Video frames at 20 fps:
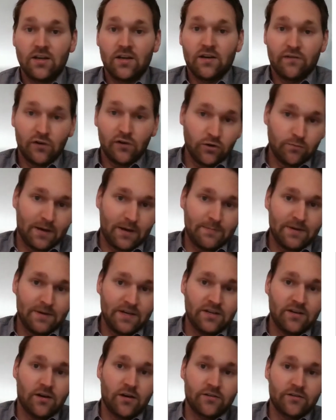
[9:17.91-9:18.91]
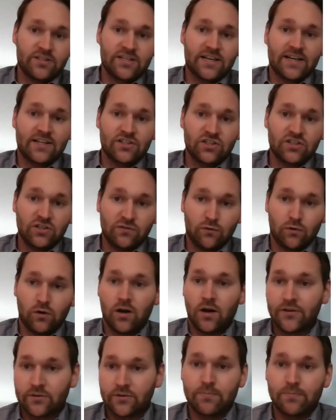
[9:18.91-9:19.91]
followed by many other taxes for
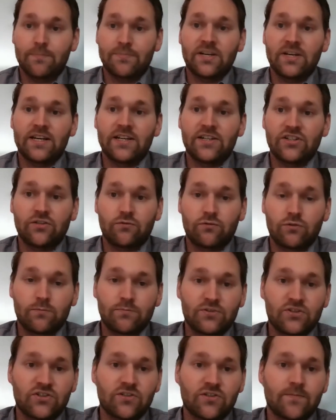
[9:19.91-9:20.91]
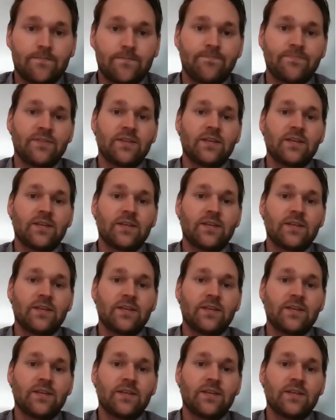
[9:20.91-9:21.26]
other population groups.